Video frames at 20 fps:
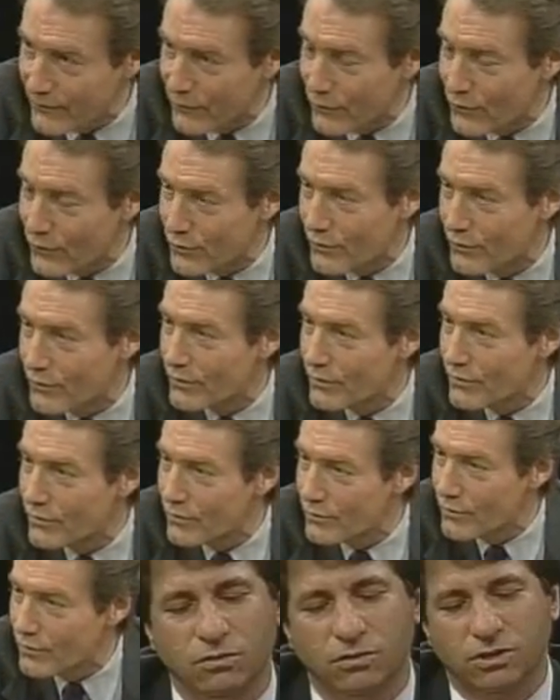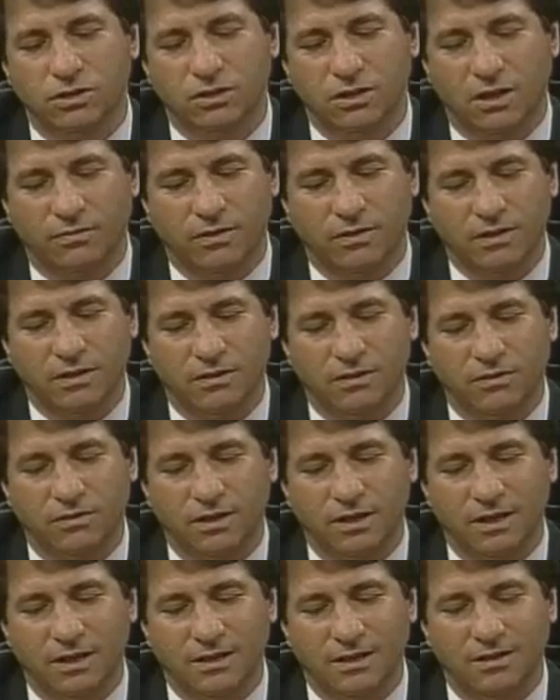Yes, but the evolution of it
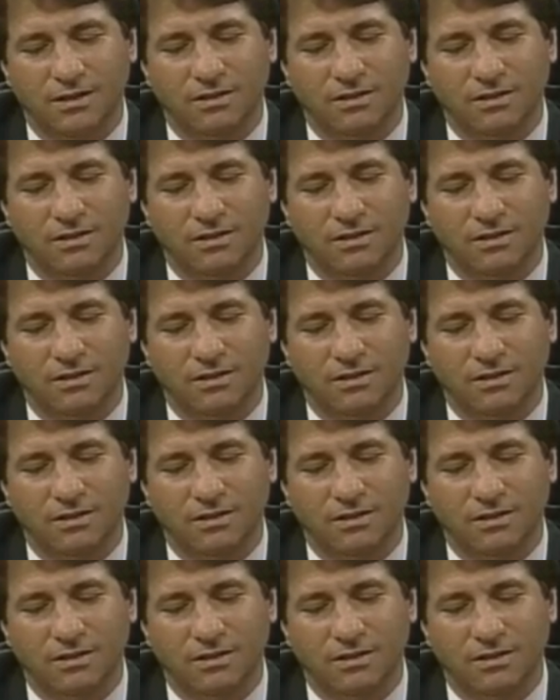is